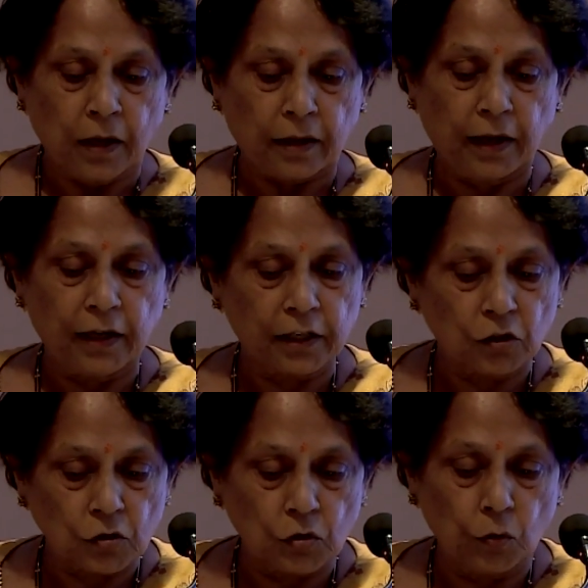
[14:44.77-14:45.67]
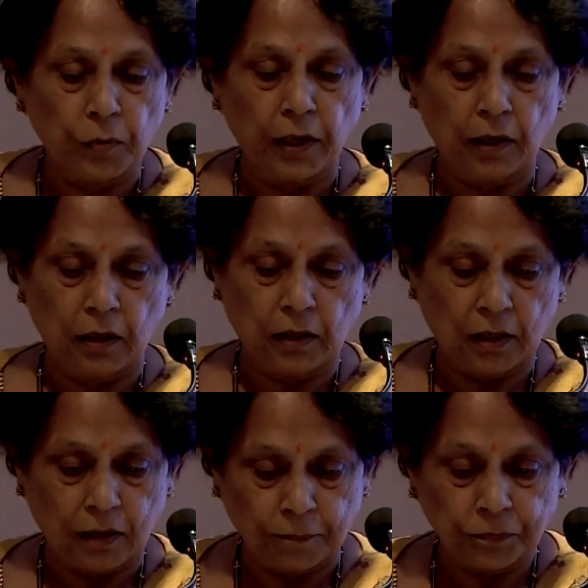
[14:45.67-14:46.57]

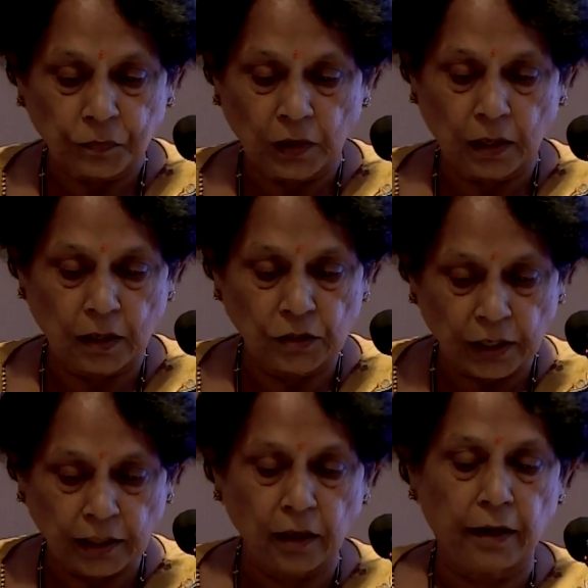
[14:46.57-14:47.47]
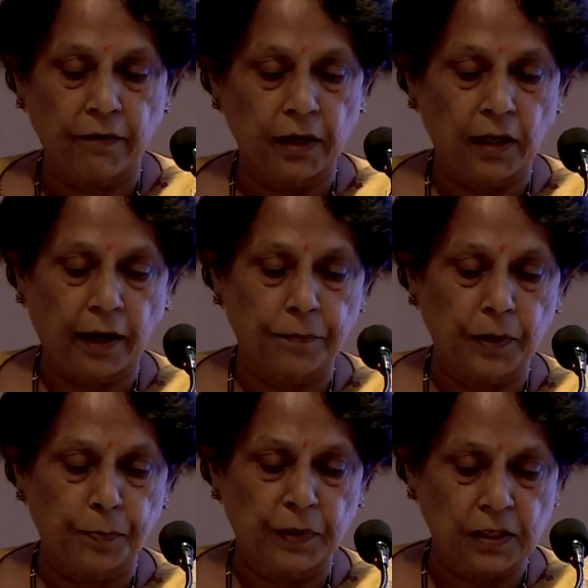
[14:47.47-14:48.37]
Galactosomia, congenital adrenal
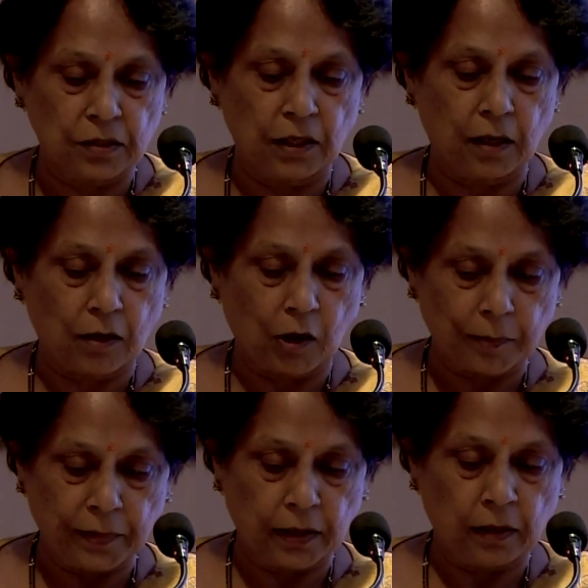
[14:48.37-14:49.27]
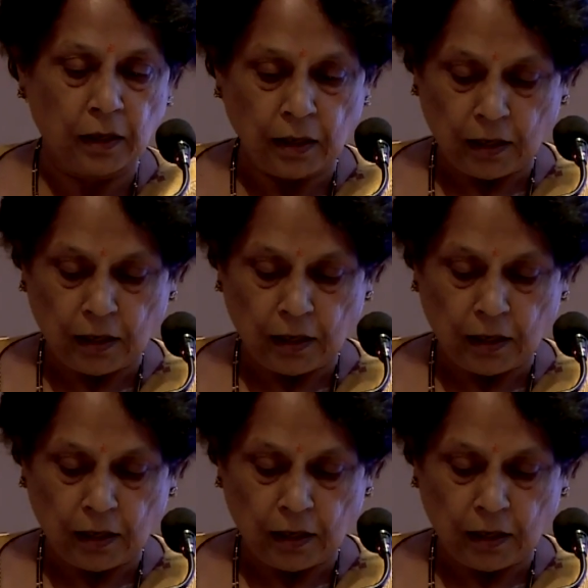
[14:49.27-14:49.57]
hyperplasia, Kallman.